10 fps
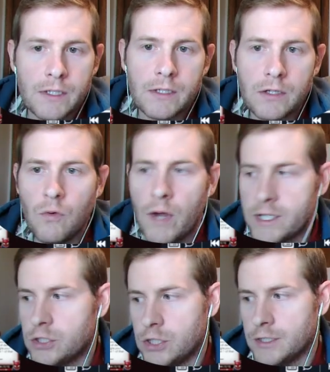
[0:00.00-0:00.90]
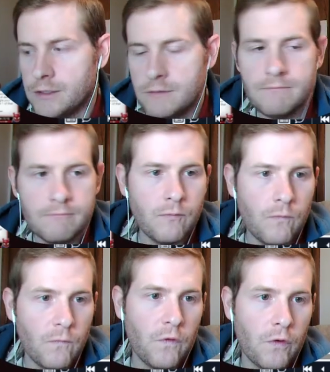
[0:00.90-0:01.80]
Question
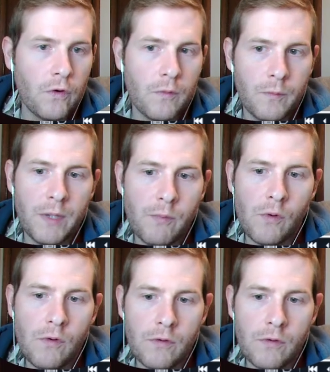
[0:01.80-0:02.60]
for people.